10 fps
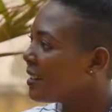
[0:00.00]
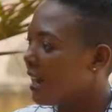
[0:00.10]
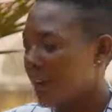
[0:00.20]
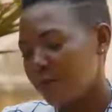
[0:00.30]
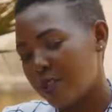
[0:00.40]

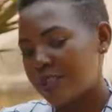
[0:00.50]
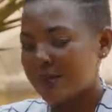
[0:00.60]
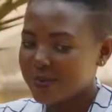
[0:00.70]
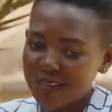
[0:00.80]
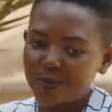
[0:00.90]
Yeah, I mean,
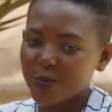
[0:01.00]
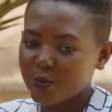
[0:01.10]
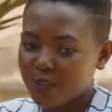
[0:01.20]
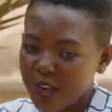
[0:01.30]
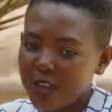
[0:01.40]
sometimes
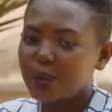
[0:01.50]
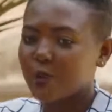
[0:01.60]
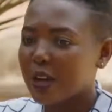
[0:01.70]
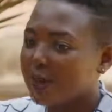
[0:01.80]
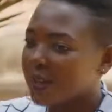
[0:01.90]
we share to
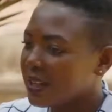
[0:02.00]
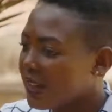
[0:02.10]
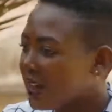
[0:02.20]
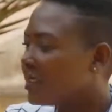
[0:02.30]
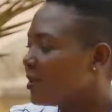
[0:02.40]
government
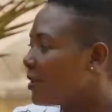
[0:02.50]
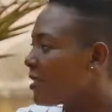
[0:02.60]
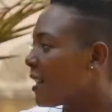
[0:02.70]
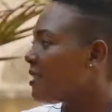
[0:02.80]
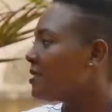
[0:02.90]
and all that.